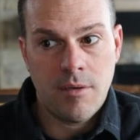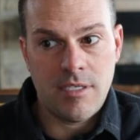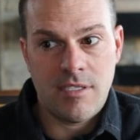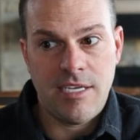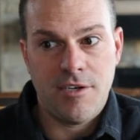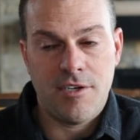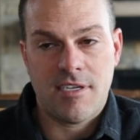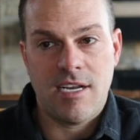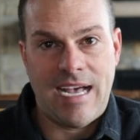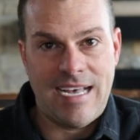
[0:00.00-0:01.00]
because then you're just
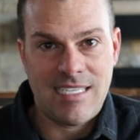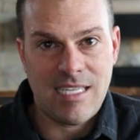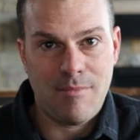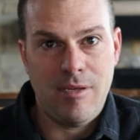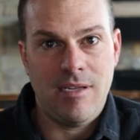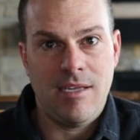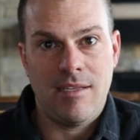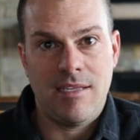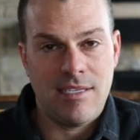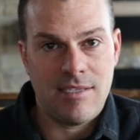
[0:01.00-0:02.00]
going to constantly be
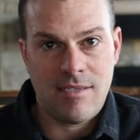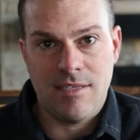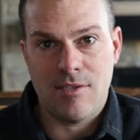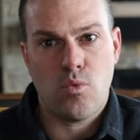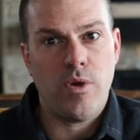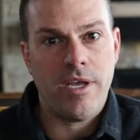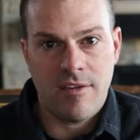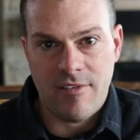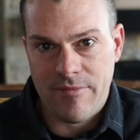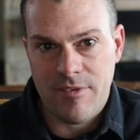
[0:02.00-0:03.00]
in this
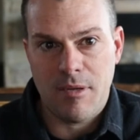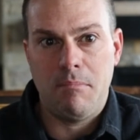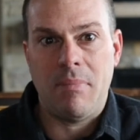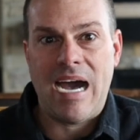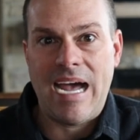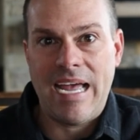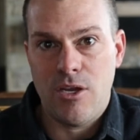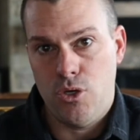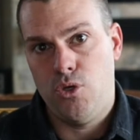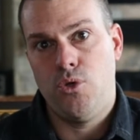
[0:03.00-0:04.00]
wheel of having to buy
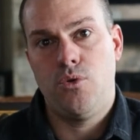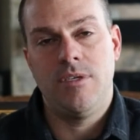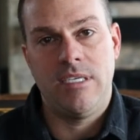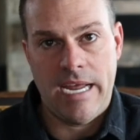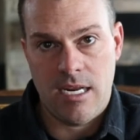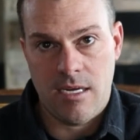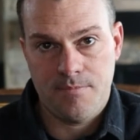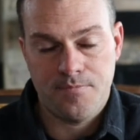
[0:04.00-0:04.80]
new data.